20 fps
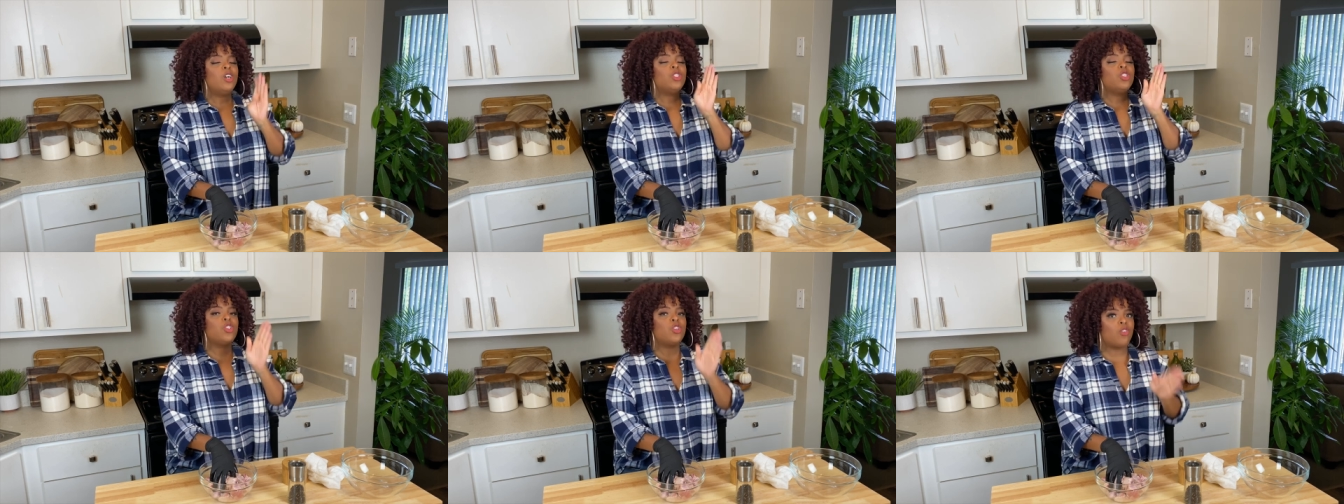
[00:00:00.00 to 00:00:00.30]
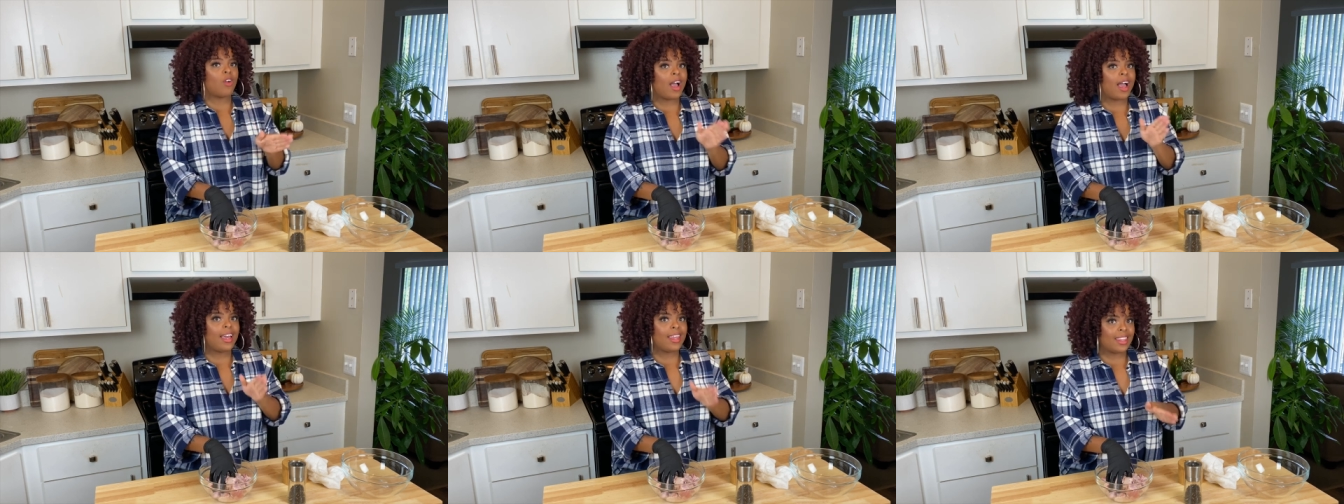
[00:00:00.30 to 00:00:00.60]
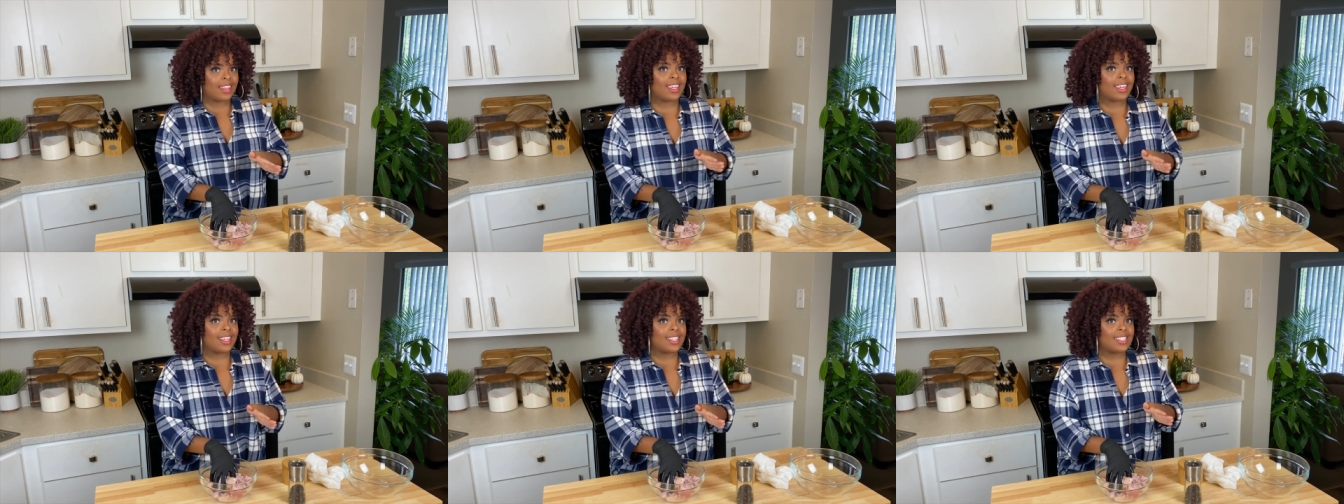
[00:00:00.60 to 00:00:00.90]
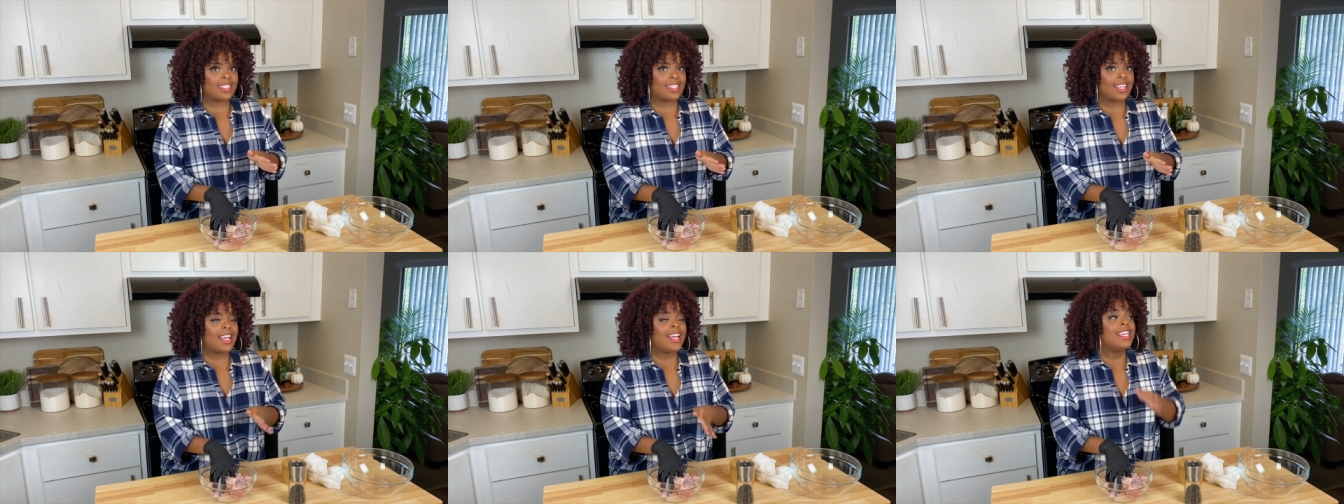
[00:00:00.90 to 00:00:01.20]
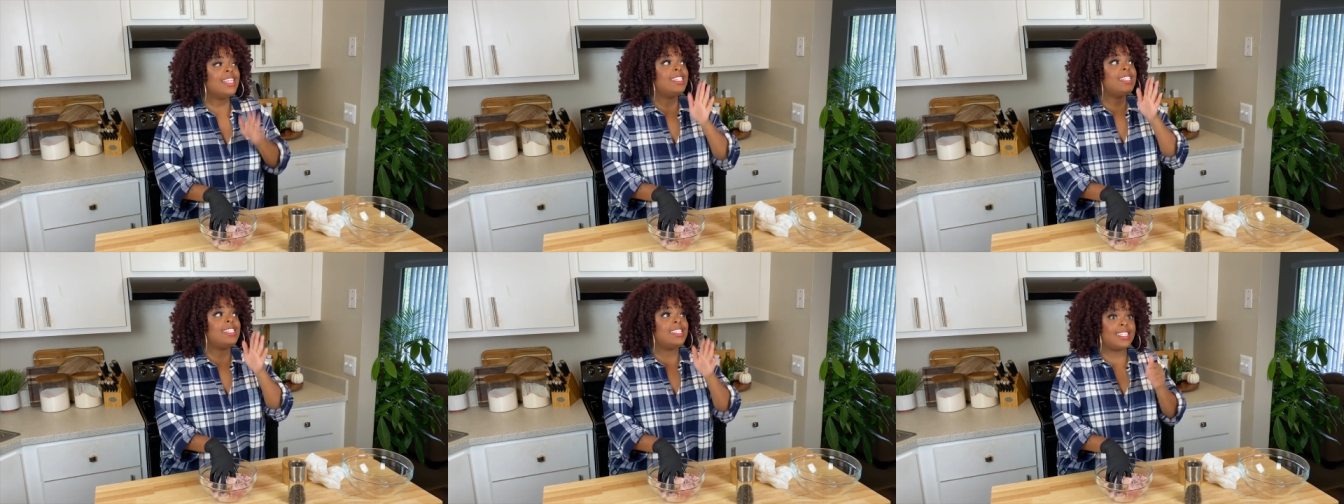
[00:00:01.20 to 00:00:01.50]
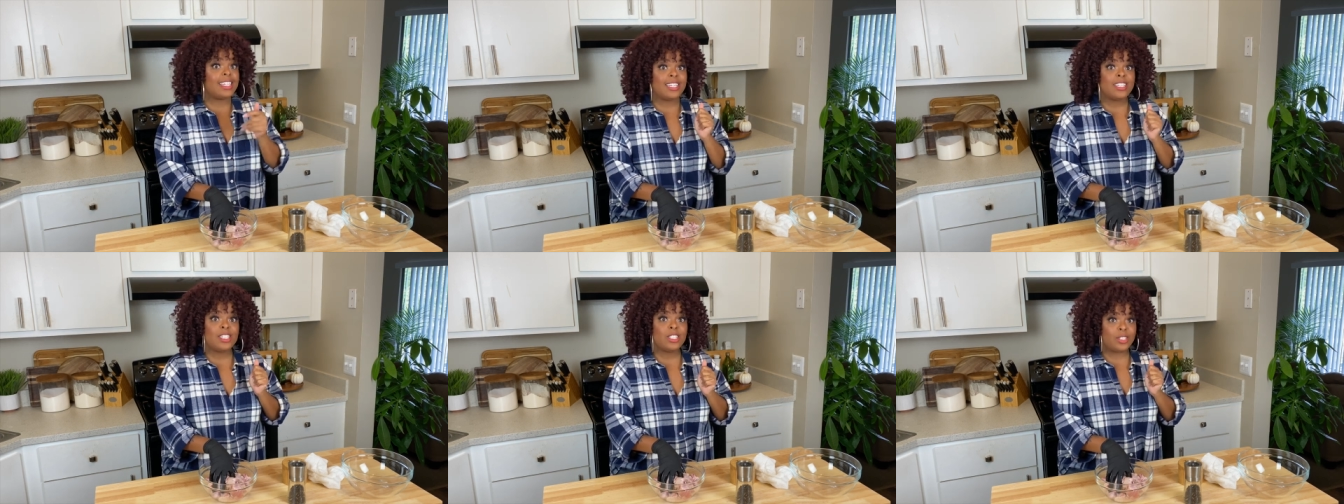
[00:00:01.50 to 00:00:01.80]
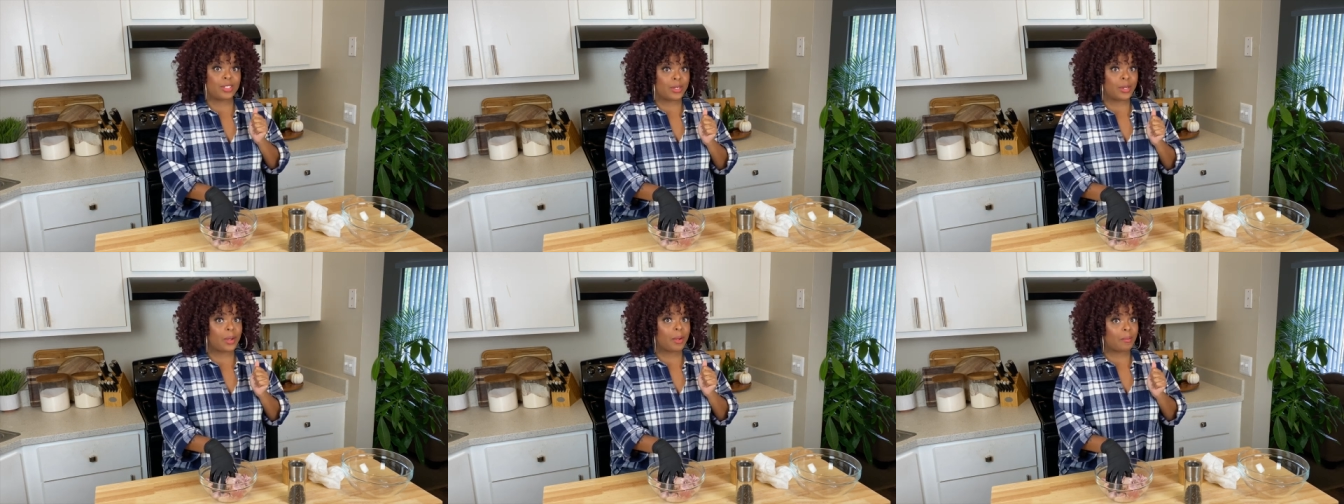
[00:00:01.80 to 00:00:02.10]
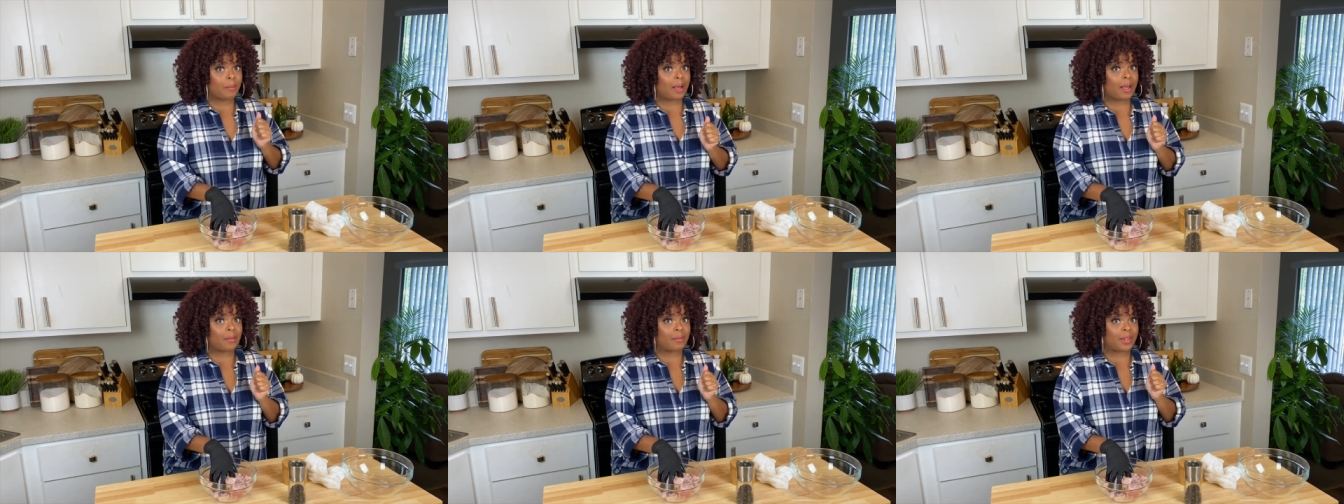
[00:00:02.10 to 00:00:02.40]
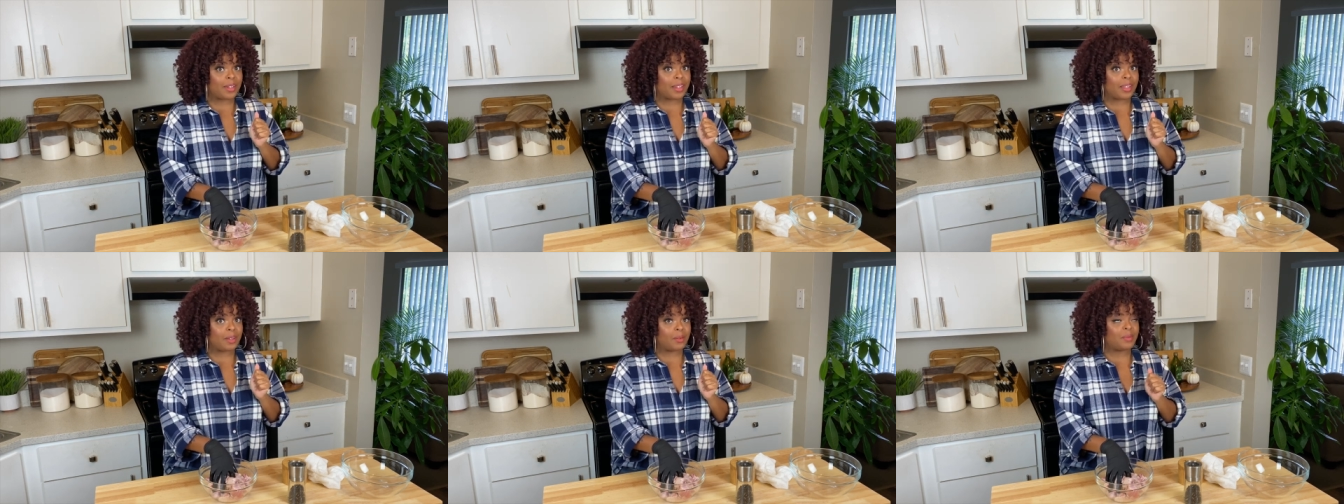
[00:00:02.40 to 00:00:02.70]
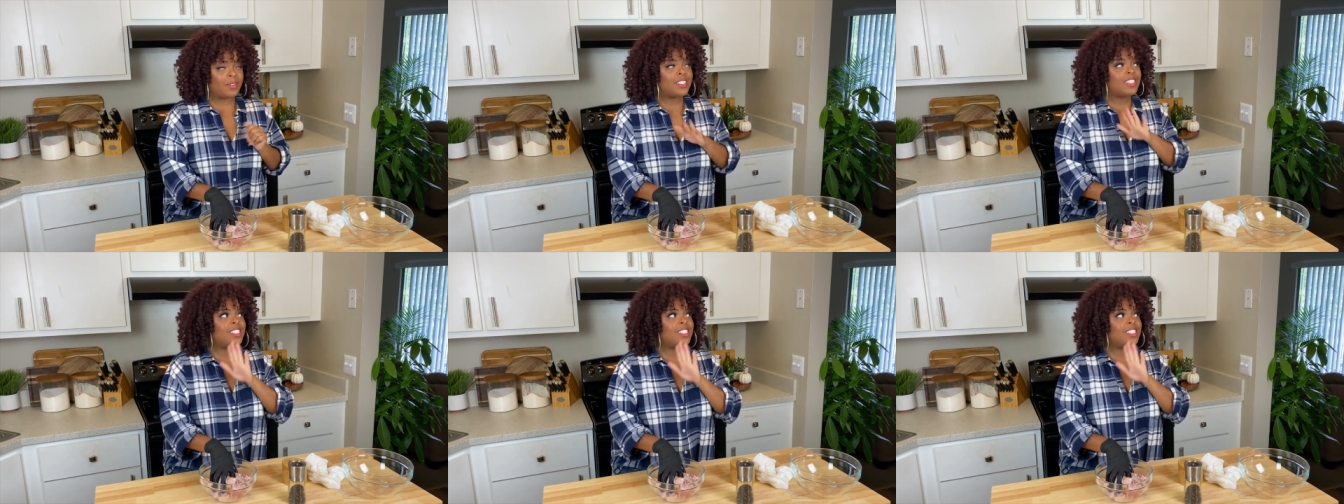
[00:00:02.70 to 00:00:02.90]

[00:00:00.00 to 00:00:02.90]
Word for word: try this Send it to your mama now.